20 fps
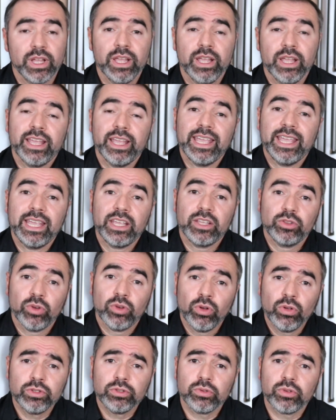It can
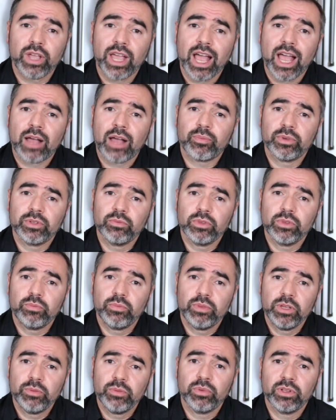also happen with
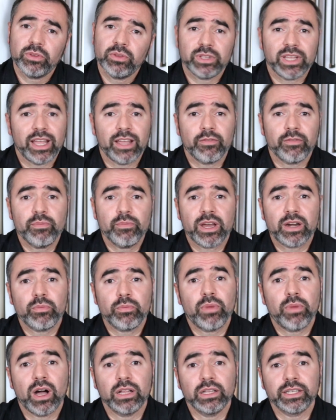people that have
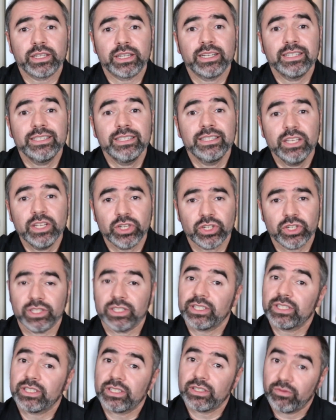metabolic
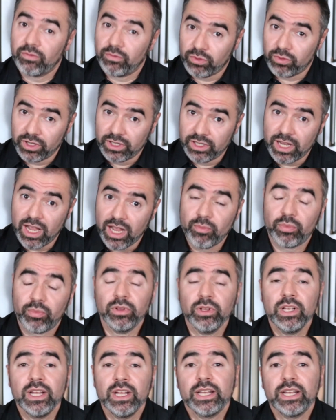conditions, for
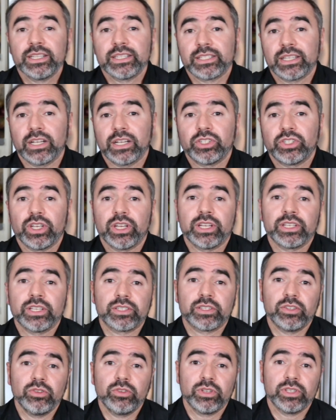example, such
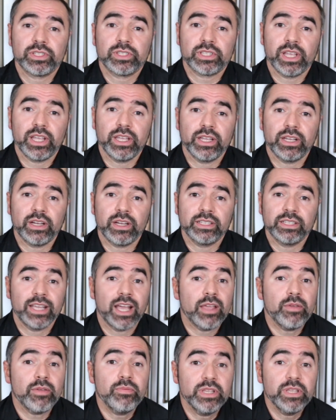as you can say
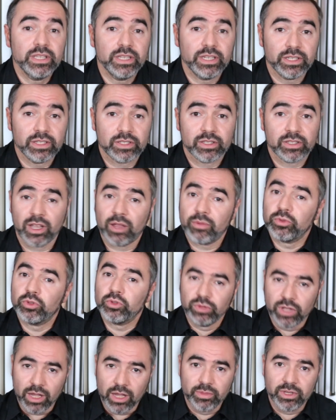diabetes, type 2
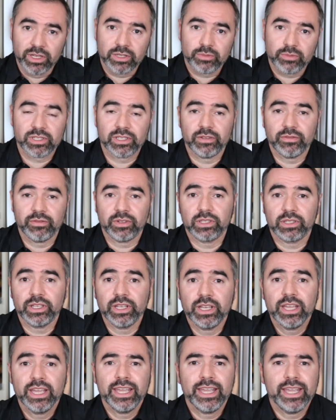diabetes specifically,
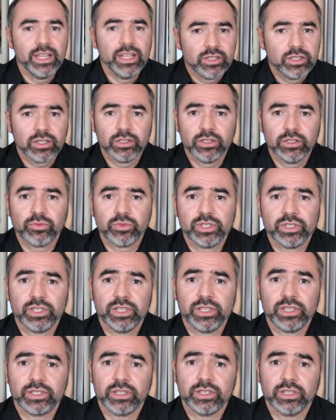insulin
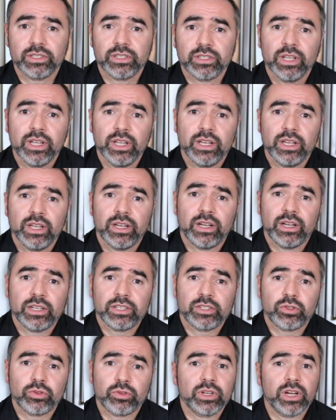resistance,
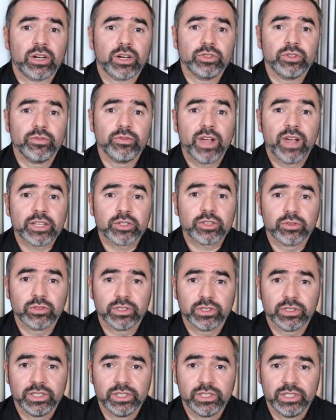certain
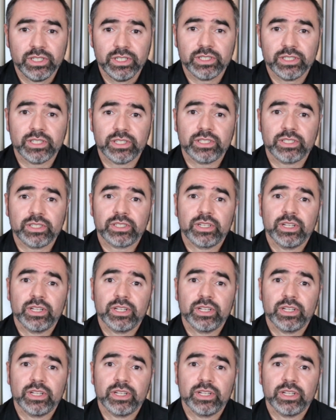cardiovascular diseases,